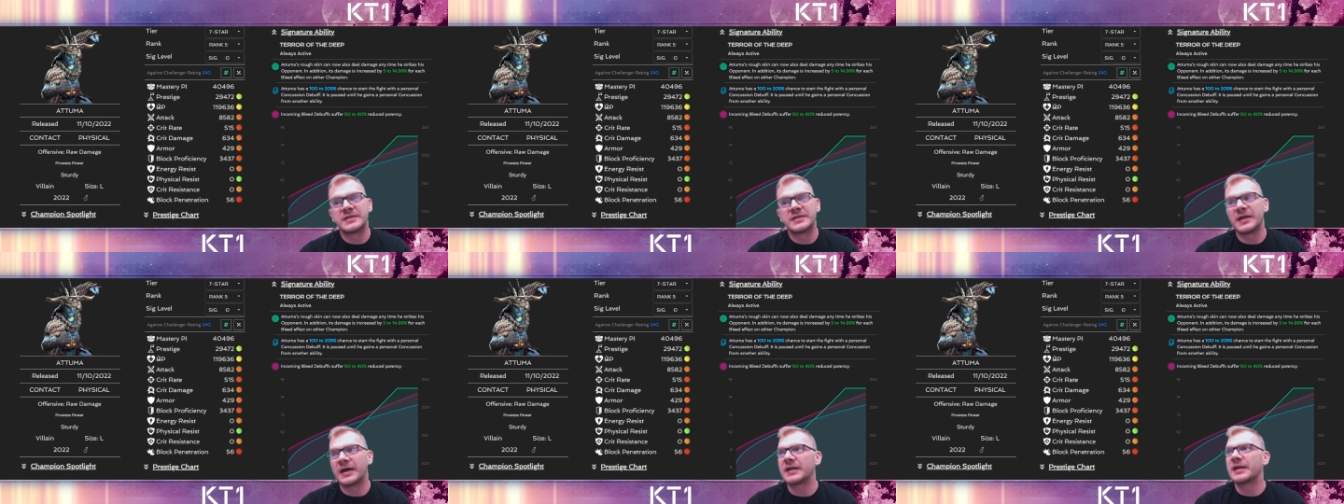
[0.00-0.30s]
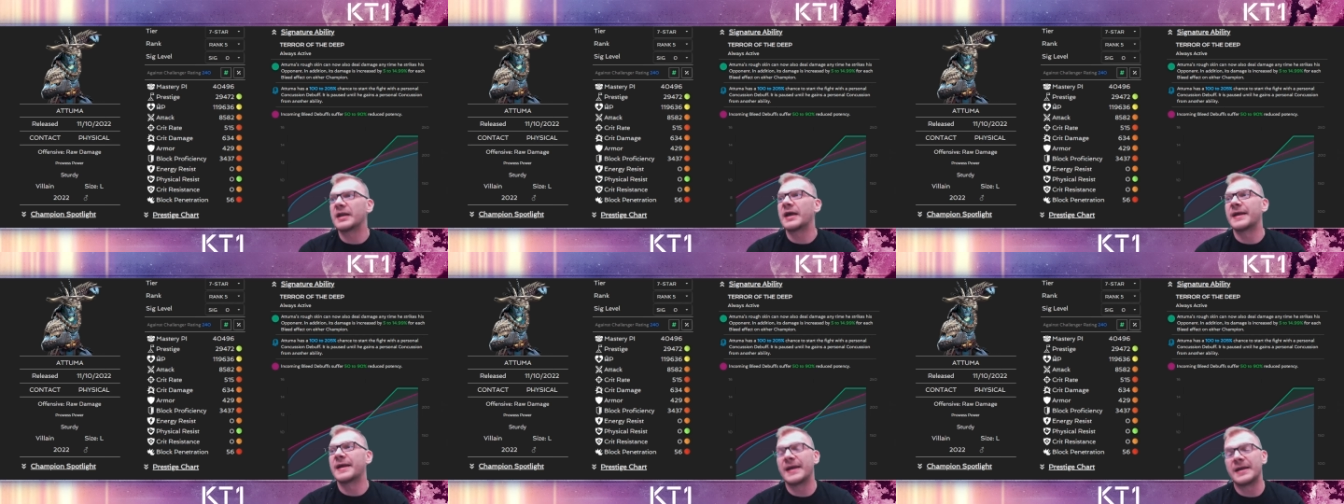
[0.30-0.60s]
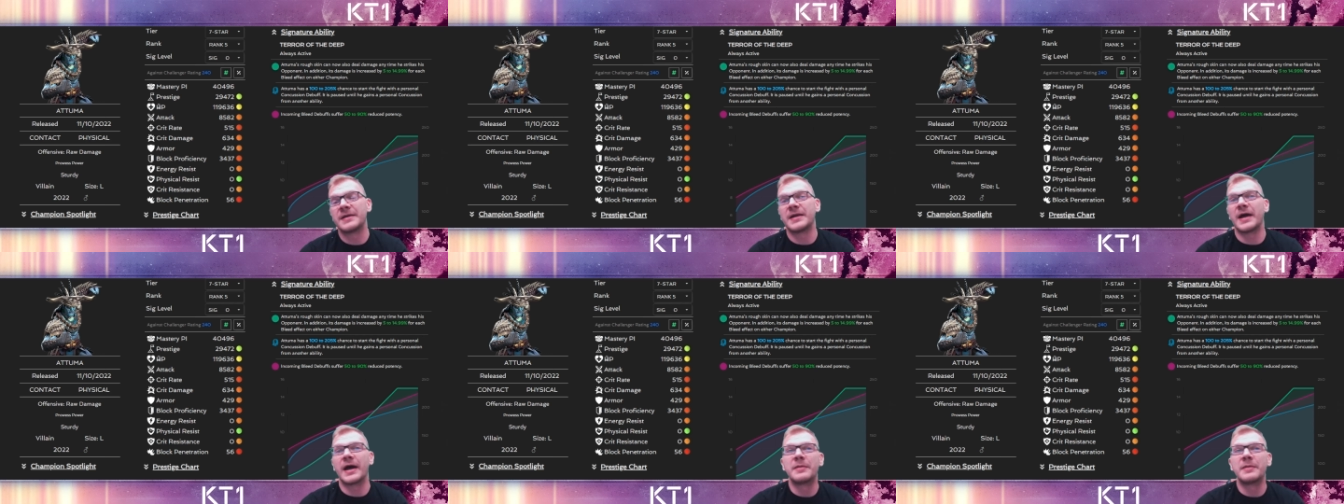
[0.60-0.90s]
not,
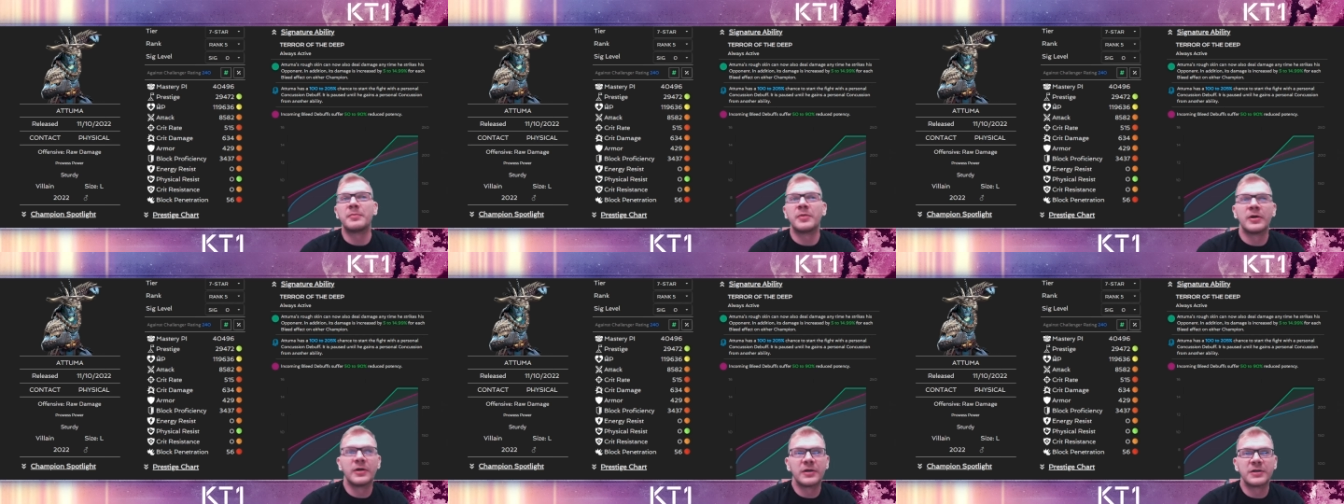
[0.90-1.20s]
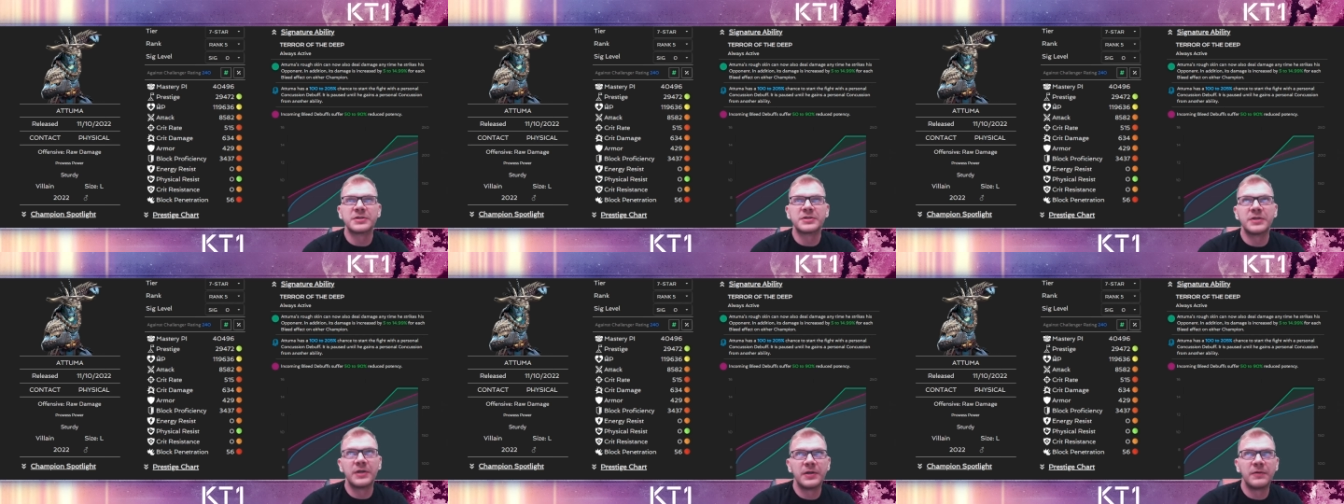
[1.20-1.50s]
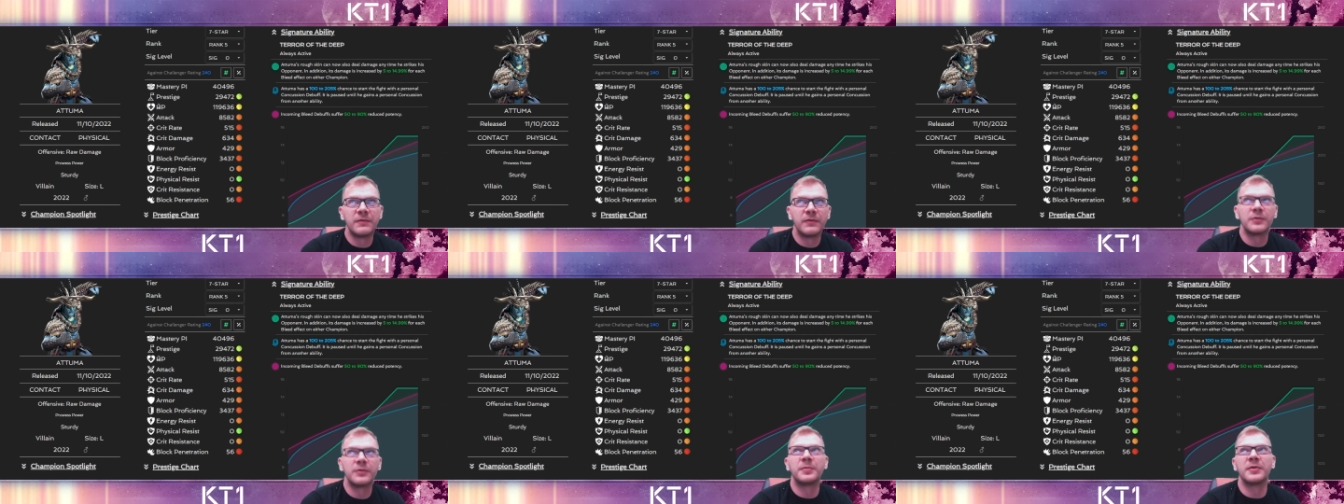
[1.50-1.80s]
again, I personally
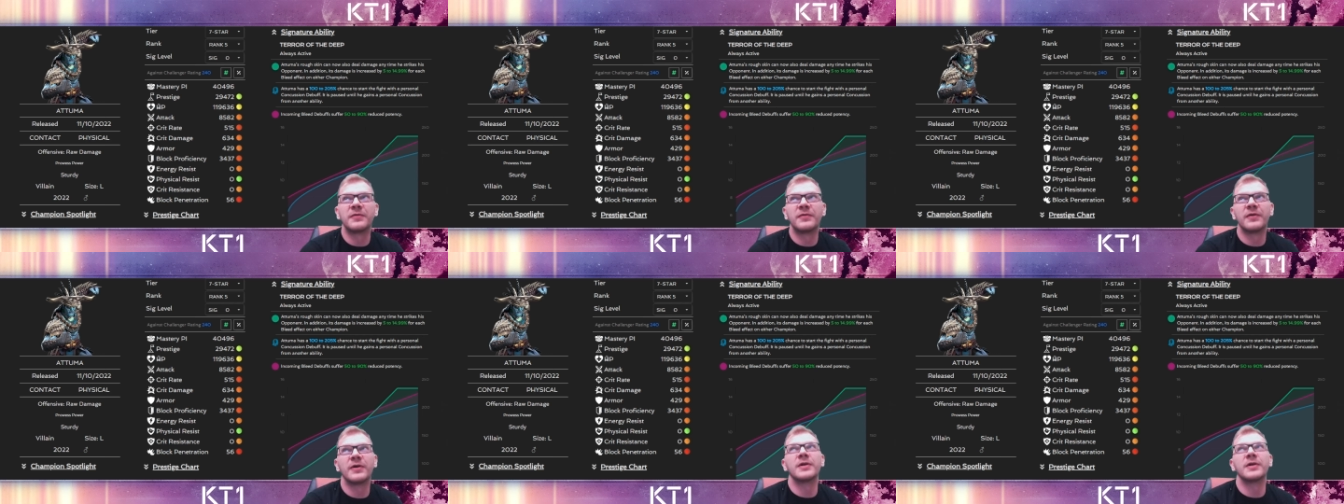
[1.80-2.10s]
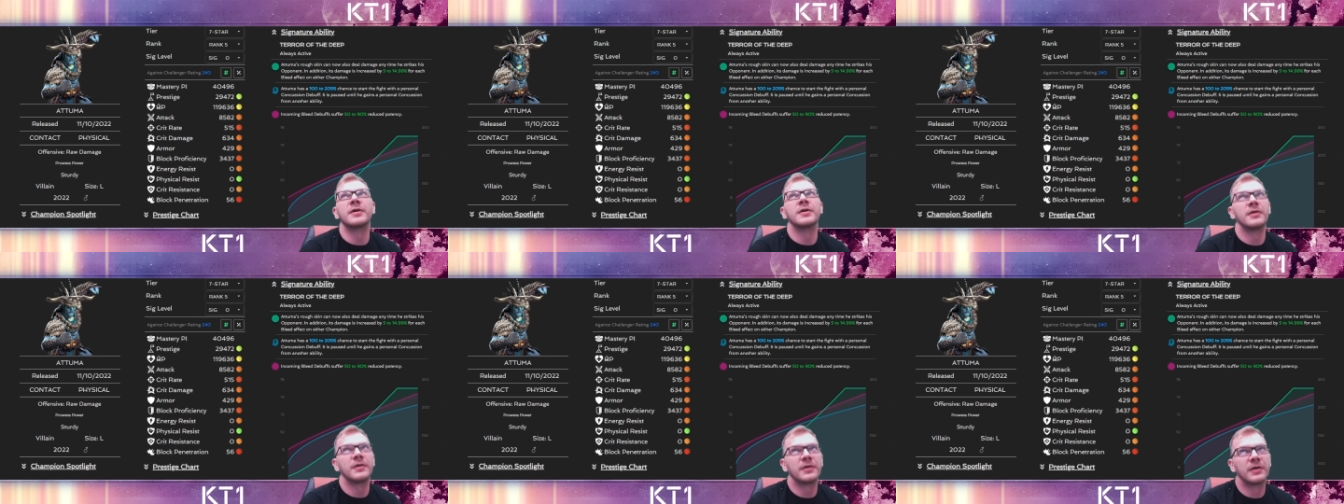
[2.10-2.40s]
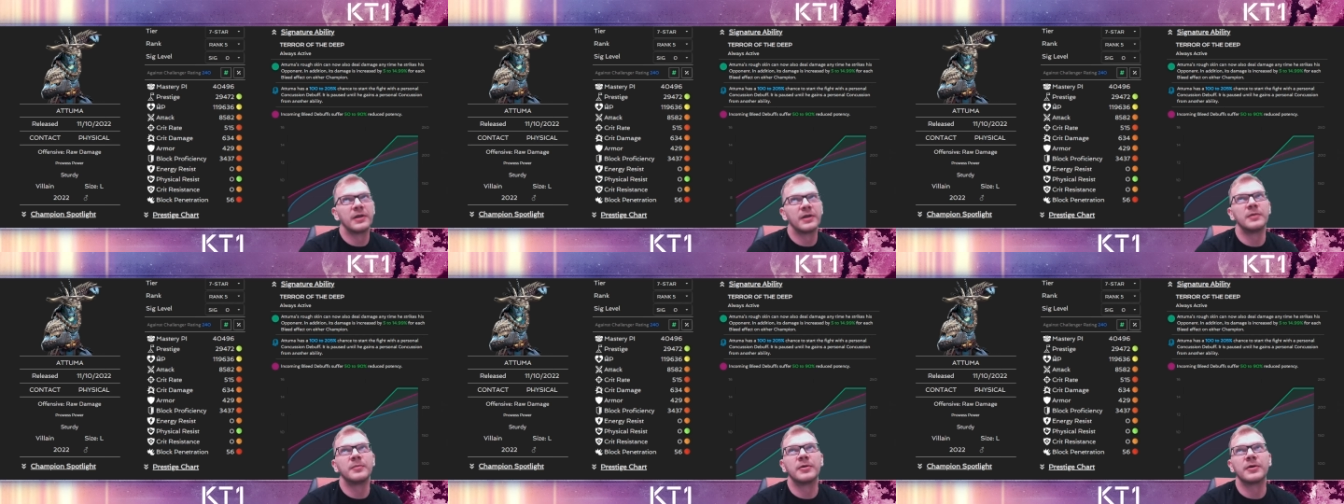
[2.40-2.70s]
would prefer
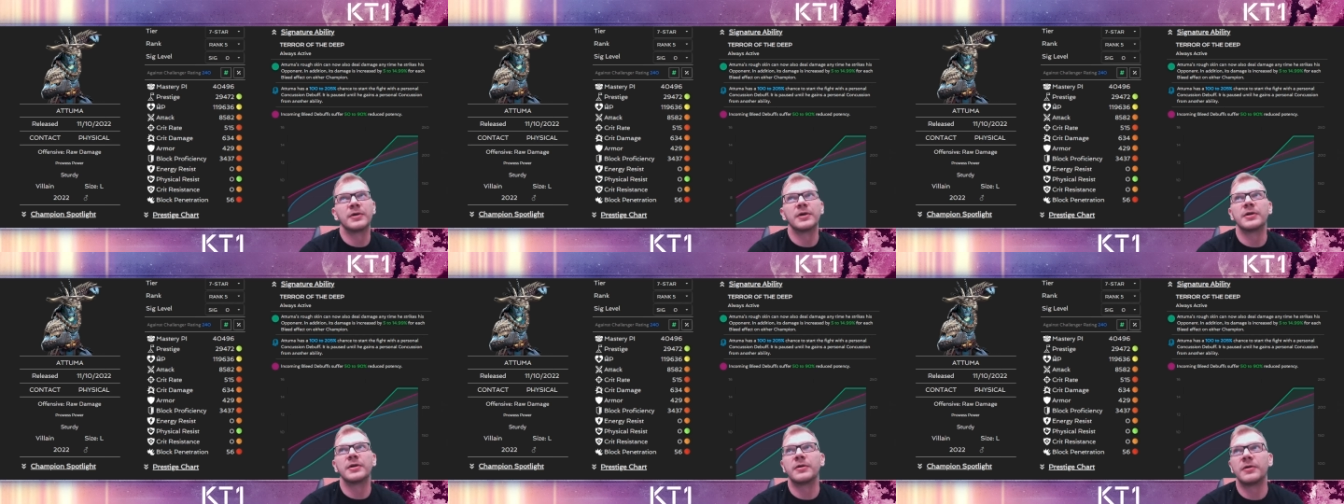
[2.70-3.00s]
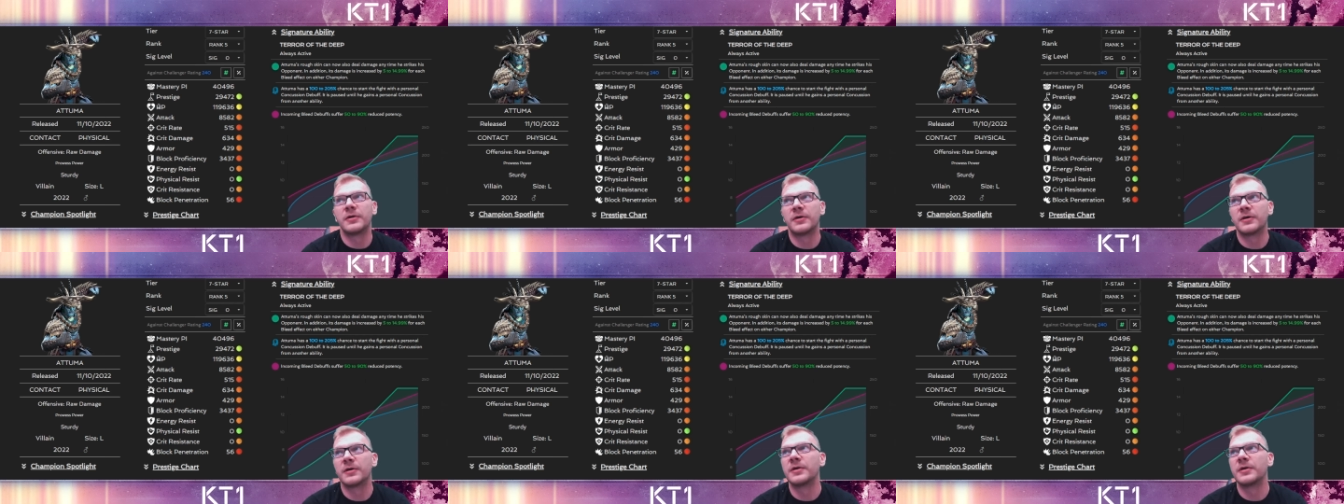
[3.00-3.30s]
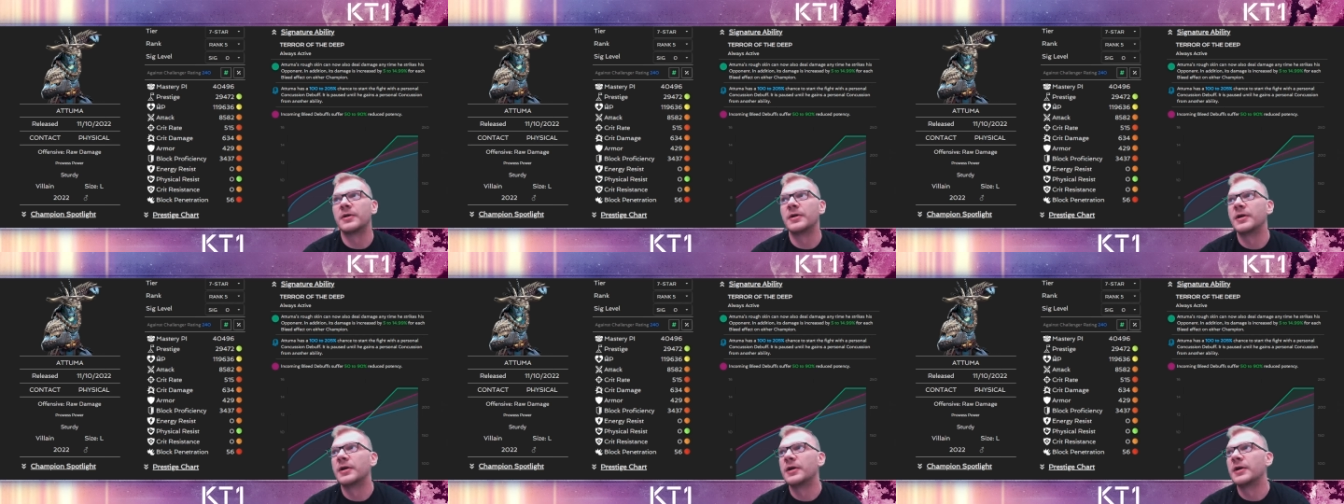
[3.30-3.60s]
Killmonger
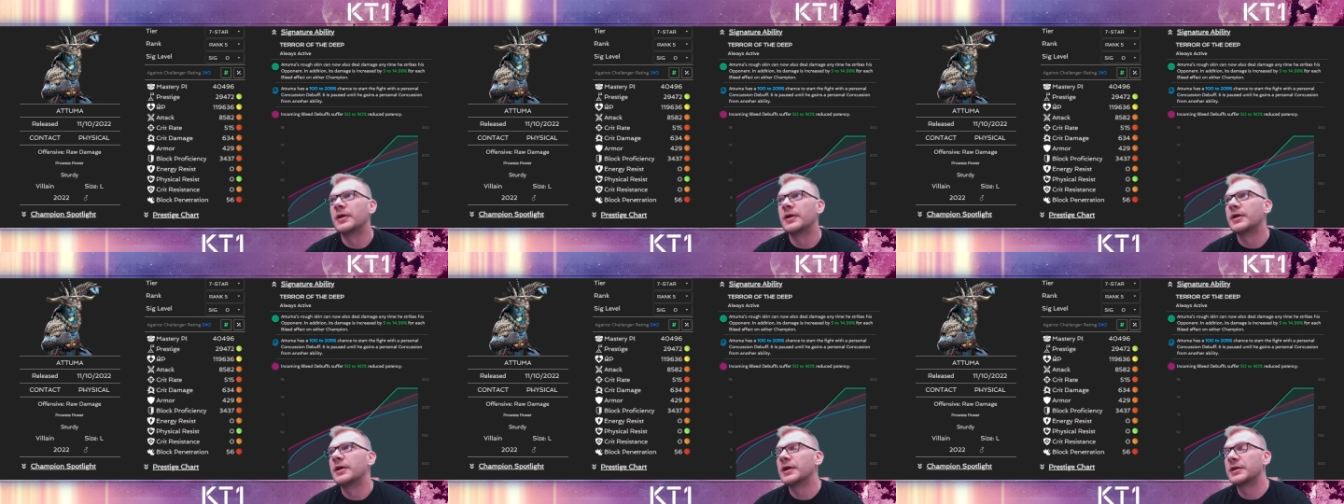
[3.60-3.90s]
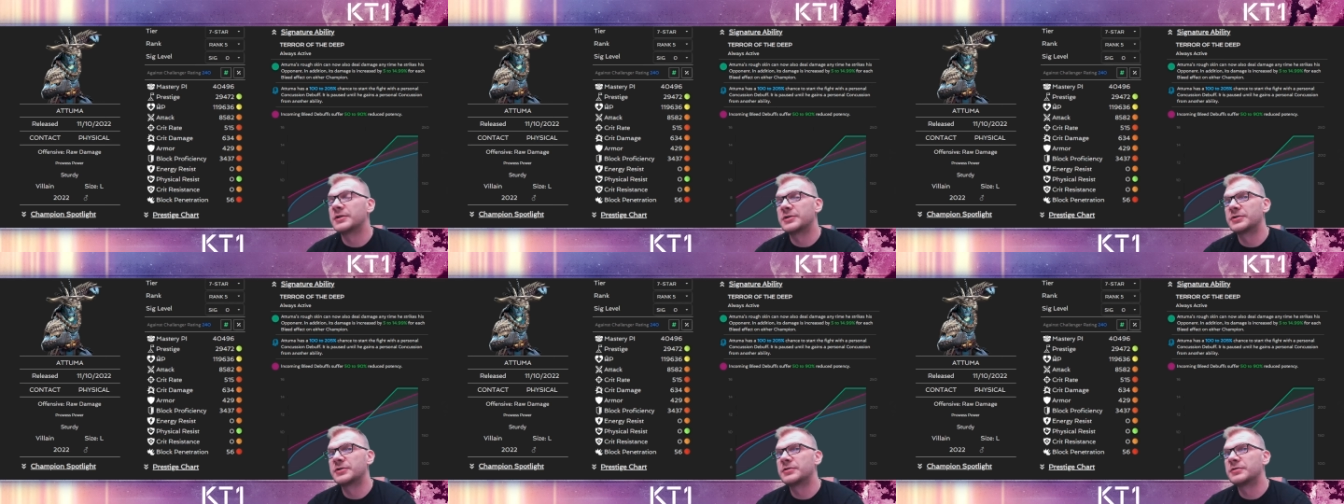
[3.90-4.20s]
or a